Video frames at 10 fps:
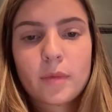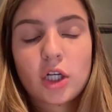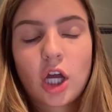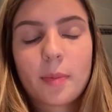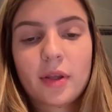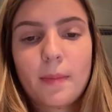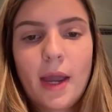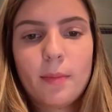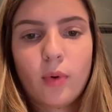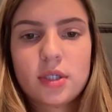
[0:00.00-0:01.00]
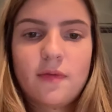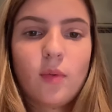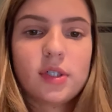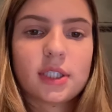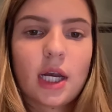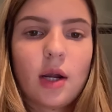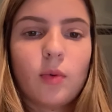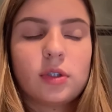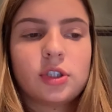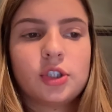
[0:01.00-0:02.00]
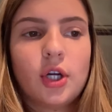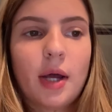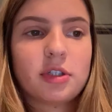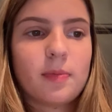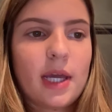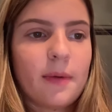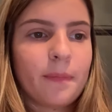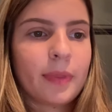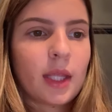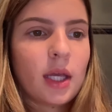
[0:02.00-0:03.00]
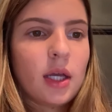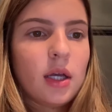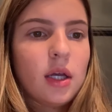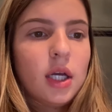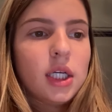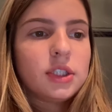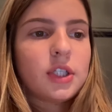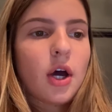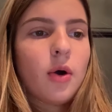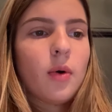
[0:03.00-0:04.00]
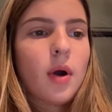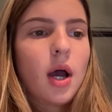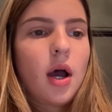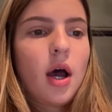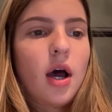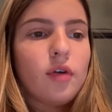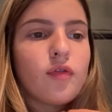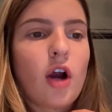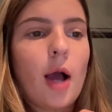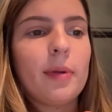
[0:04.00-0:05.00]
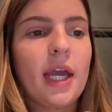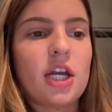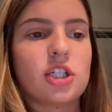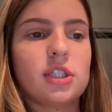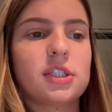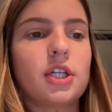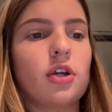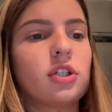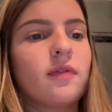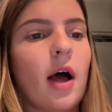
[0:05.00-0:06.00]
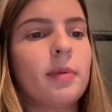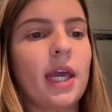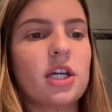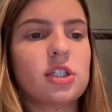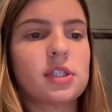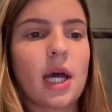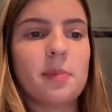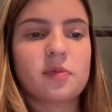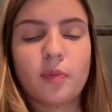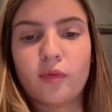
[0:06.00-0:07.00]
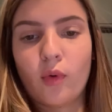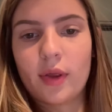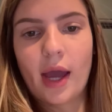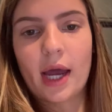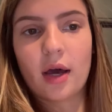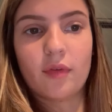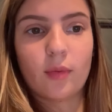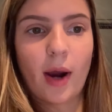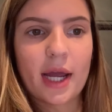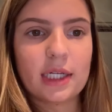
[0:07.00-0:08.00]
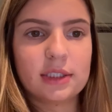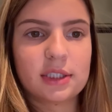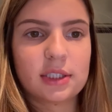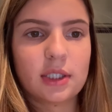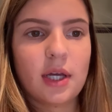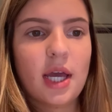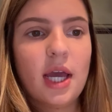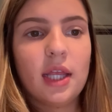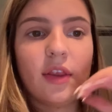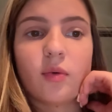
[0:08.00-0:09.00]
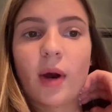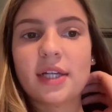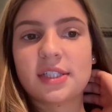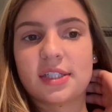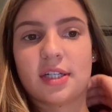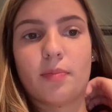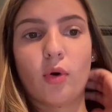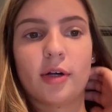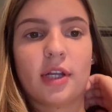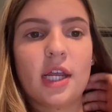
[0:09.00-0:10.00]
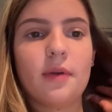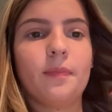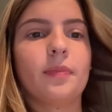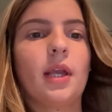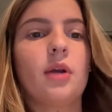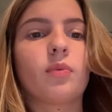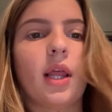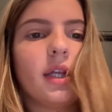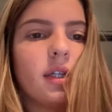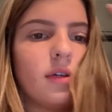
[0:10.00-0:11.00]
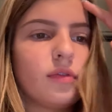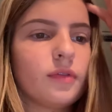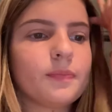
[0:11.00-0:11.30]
talk about the main points of the ones that stood out to me. So for obligations, the notion of obligations comes before that of the rights. And the rights is subordinate and relative